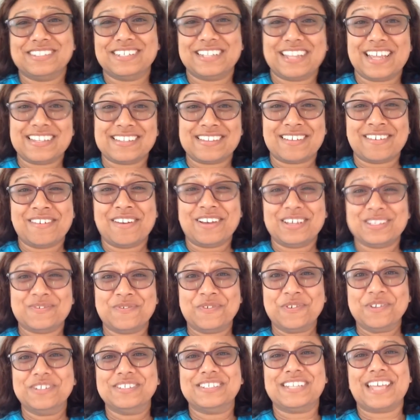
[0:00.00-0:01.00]
today's our last
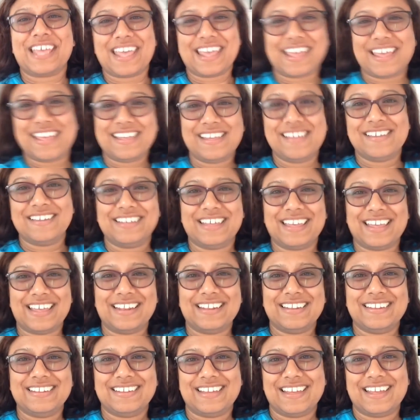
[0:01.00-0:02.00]
full day
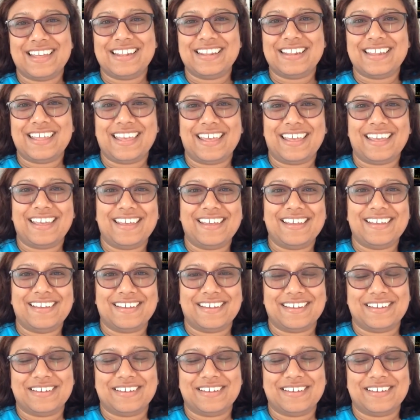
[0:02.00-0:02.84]
in here.